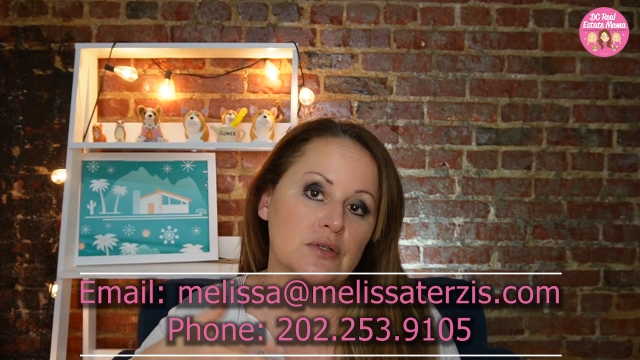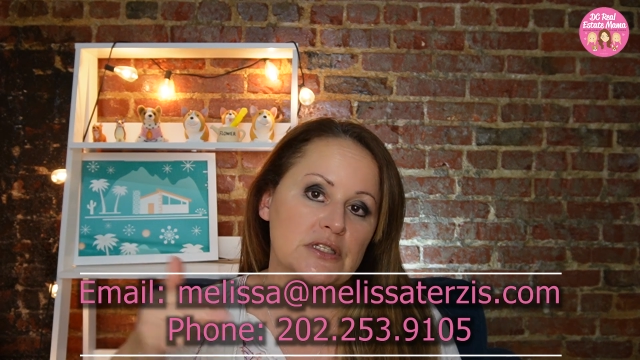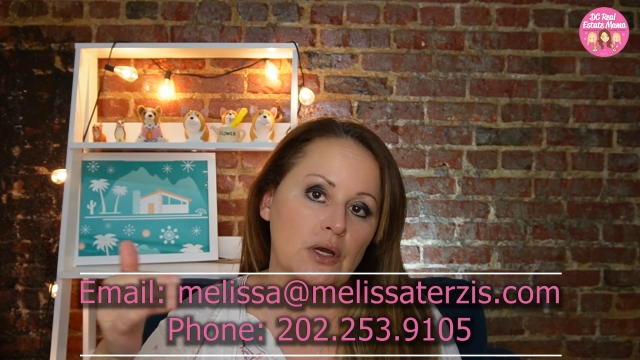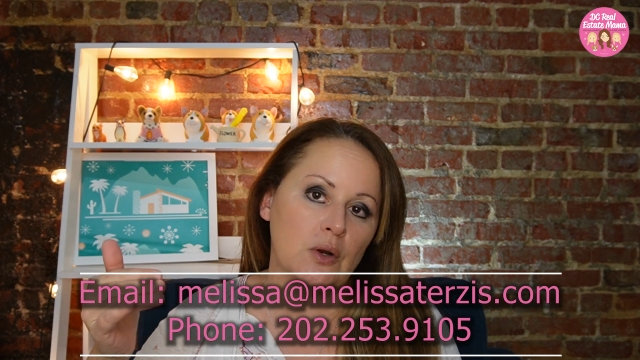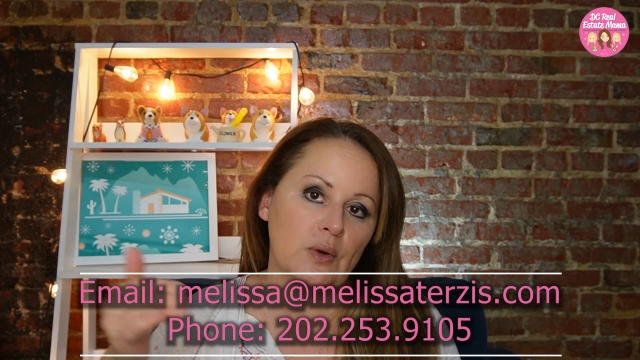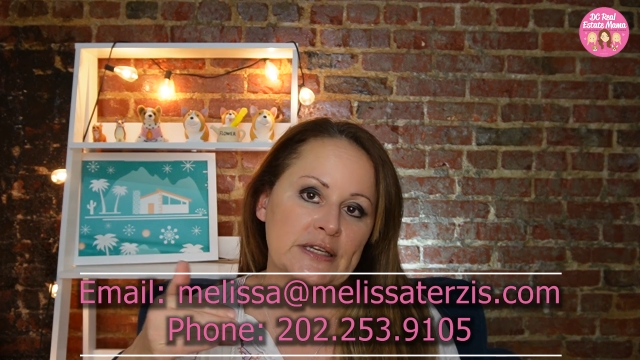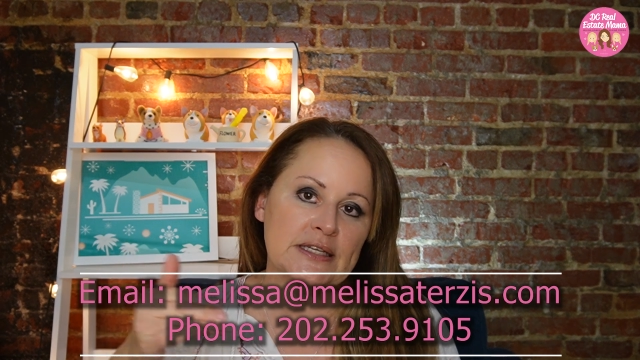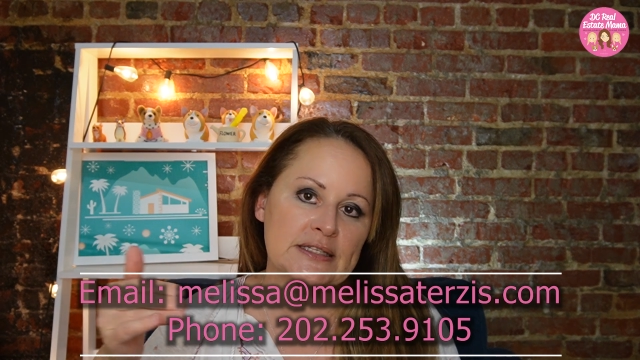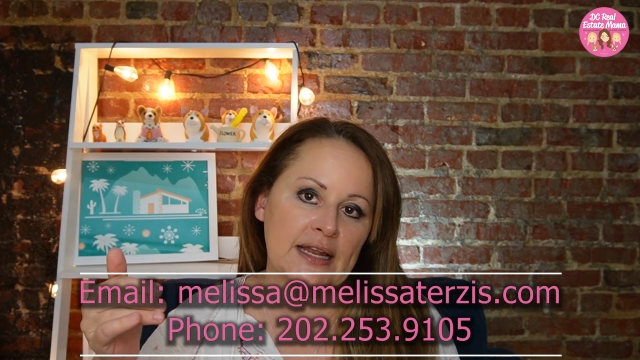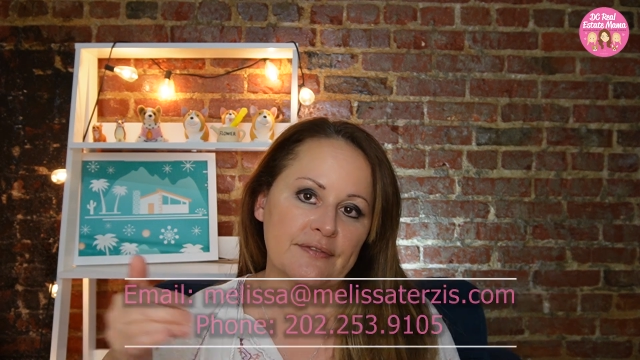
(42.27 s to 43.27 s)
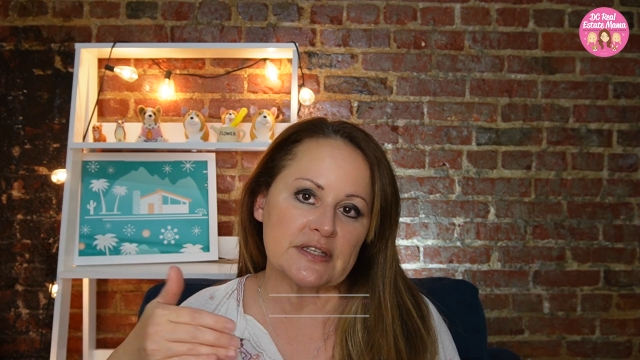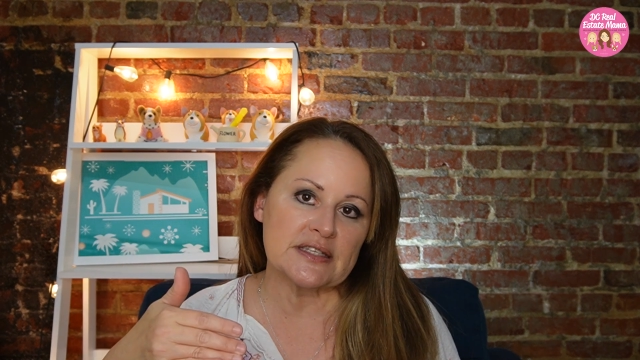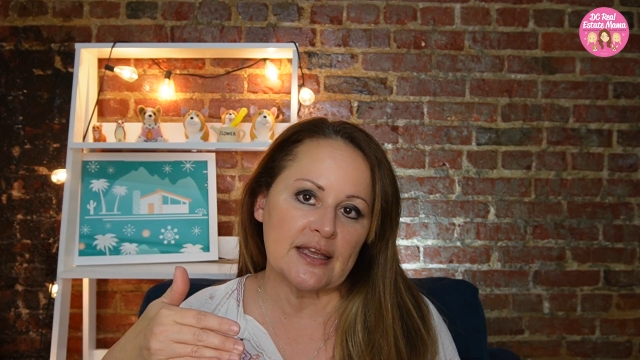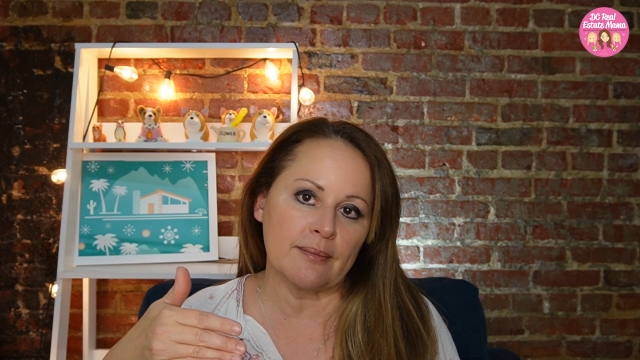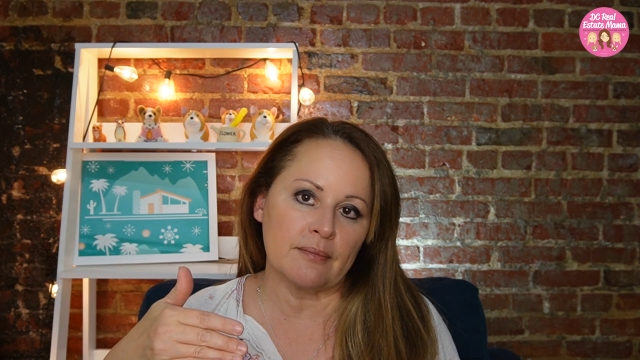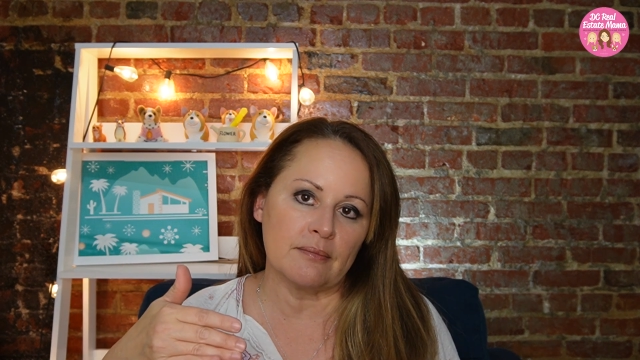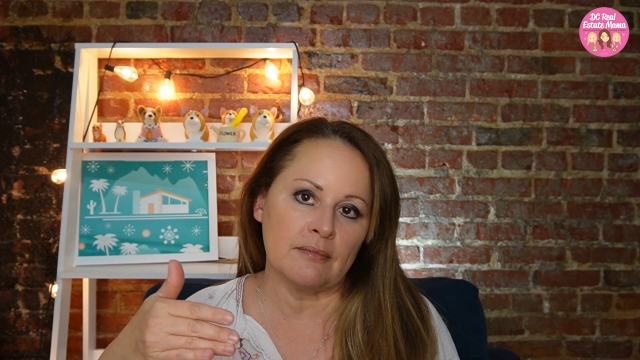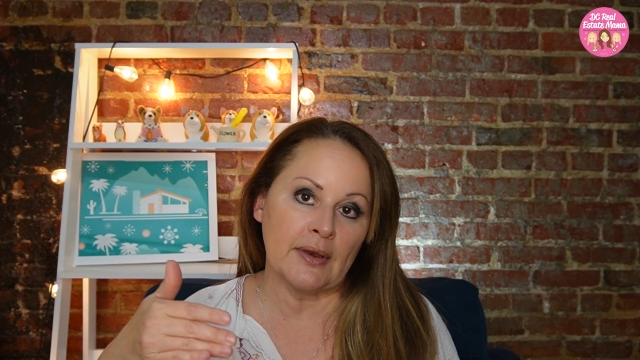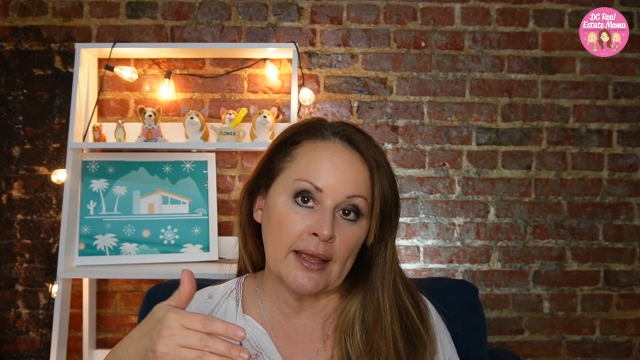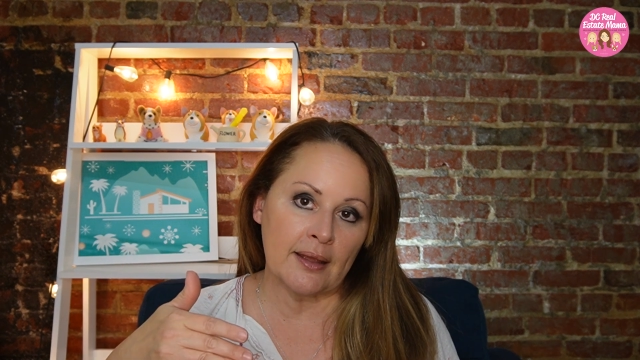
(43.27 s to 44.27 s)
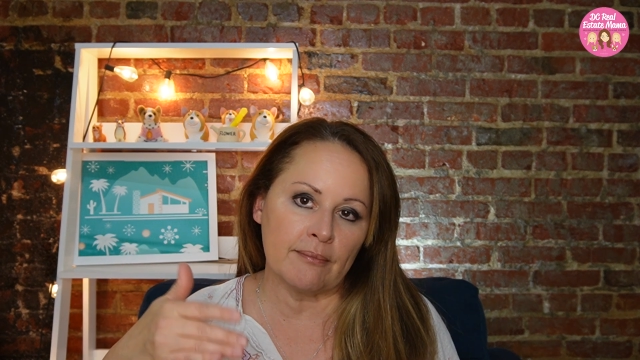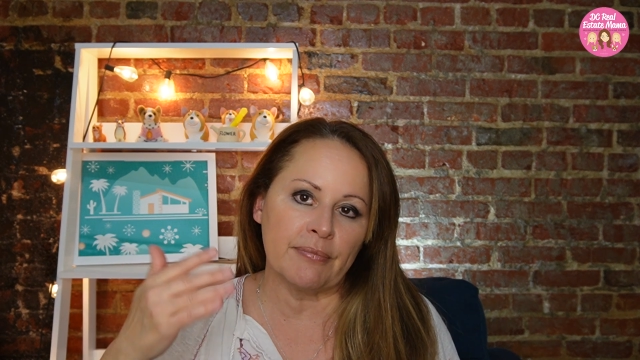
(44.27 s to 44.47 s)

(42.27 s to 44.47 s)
so it doesn't have the same name,